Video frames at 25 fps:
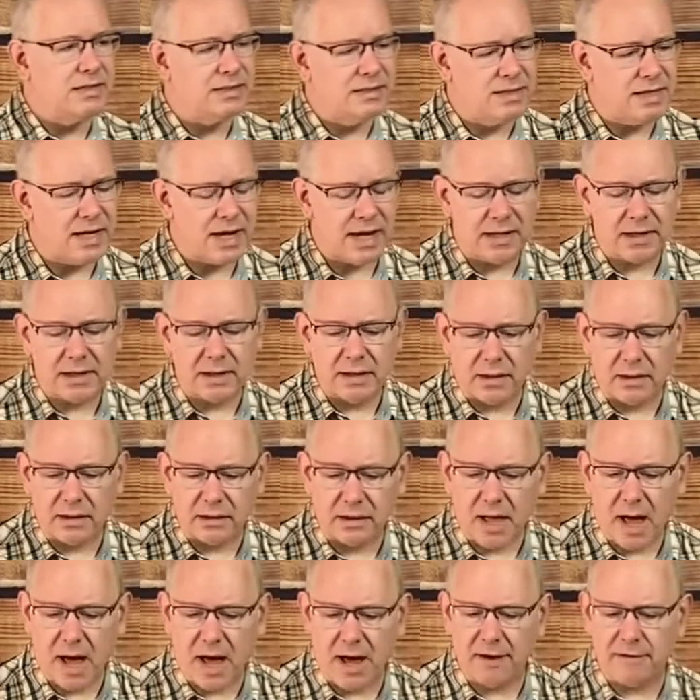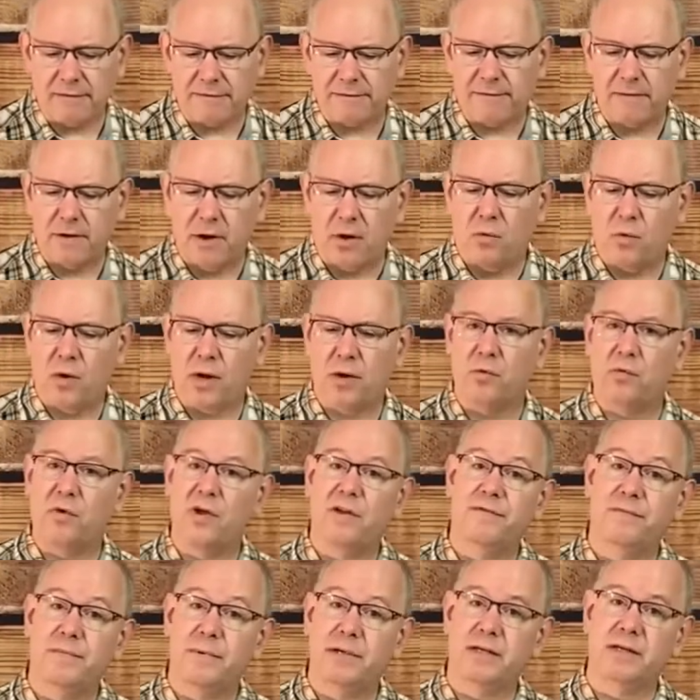dead life when
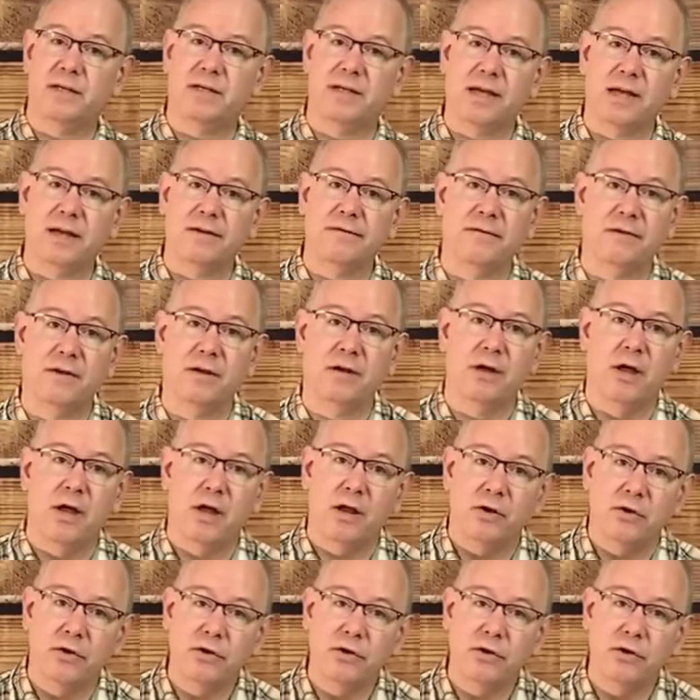we've been given